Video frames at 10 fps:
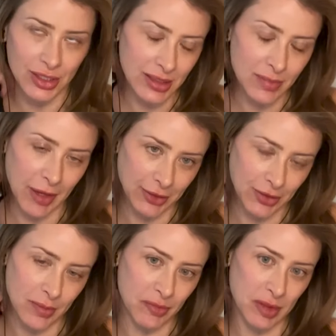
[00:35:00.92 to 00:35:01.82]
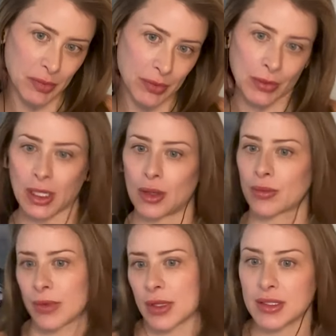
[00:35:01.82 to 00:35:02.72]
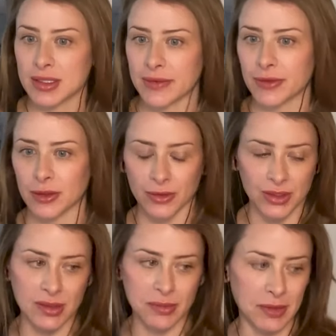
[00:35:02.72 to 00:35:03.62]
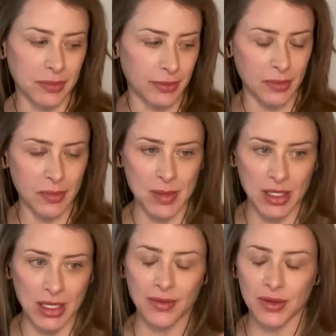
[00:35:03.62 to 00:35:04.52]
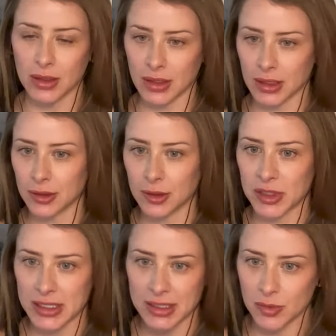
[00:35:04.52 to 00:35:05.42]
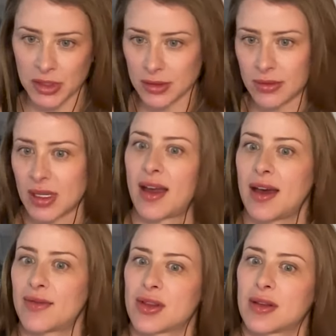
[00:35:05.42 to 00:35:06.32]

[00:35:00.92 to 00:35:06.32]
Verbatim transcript: spectrum of people who like really suffer versus people who maybe have it like a little bit easier, but they have it?